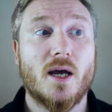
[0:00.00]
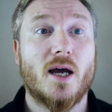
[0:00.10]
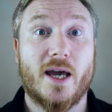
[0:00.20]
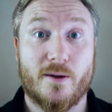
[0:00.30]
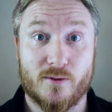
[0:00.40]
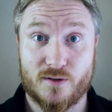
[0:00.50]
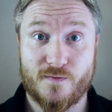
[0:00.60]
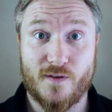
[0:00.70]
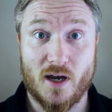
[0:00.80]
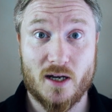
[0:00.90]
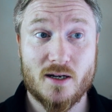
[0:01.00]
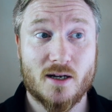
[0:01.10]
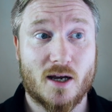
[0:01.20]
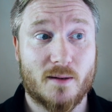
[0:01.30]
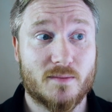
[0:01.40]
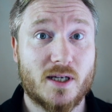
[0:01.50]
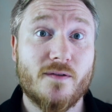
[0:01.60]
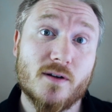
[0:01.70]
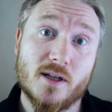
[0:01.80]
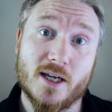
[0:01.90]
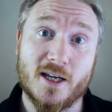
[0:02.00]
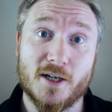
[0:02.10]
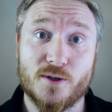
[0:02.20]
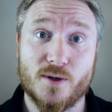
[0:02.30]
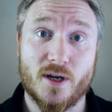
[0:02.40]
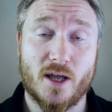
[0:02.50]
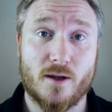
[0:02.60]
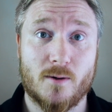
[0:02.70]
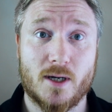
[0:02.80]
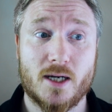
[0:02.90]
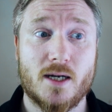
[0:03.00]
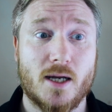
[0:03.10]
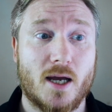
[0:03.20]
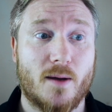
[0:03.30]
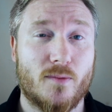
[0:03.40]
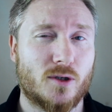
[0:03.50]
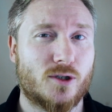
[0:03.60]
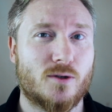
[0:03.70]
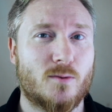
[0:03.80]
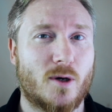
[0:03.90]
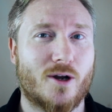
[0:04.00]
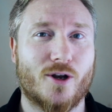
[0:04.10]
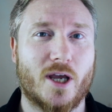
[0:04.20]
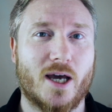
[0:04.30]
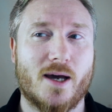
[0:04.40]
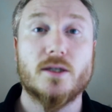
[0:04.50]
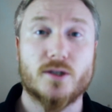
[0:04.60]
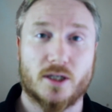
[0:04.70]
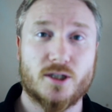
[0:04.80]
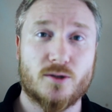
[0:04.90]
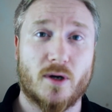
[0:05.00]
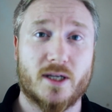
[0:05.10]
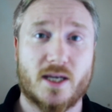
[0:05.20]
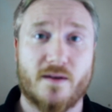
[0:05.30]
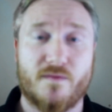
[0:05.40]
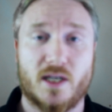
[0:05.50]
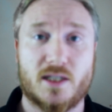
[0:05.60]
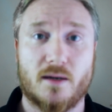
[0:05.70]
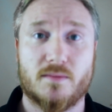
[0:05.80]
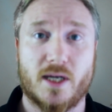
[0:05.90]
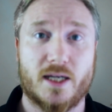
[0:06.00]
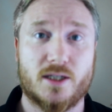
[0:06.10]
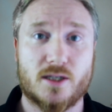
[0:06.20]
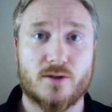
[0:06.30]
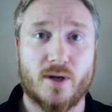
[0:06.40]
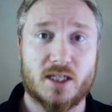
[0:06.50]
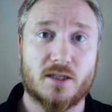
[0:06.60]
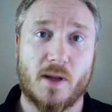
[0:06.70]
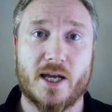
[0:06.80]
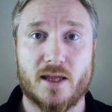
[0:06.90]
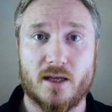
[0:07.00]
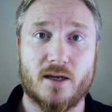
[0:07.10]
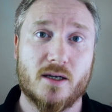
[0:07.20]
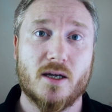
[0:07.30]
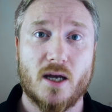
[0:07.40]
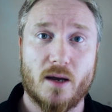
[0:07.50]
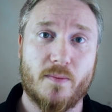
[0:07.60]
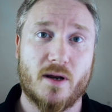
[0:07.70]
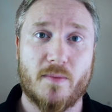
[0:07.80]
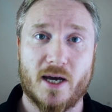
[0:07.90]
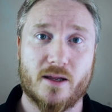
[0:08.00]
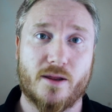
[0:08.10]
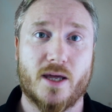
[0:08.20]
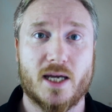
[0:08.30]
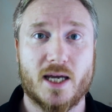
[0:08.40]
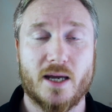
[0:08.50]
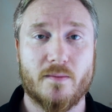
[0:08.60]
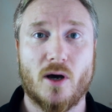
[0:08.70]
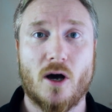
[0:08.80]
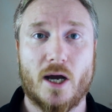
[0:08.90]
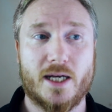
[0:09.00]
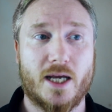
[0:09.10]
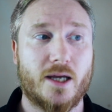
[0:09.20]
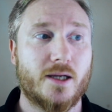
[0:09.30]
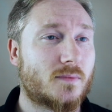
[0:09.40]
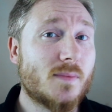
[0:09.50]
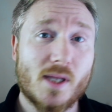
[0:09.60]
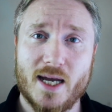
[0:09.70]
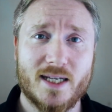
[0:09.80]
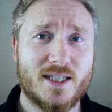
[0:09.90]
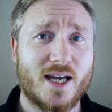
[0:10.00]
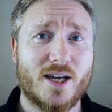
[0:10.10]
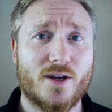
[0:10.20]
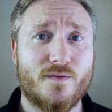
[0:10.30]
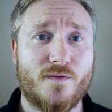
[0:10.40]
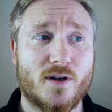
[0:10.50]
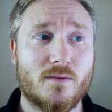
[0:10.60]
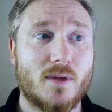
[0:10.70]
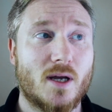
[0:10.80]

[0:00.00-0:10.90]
It was fun. I'm definitely going to do another one. I'm not sure what on yet. So I just wanted to give this update just to explain a bit about the thinking behind it. Is it a good film?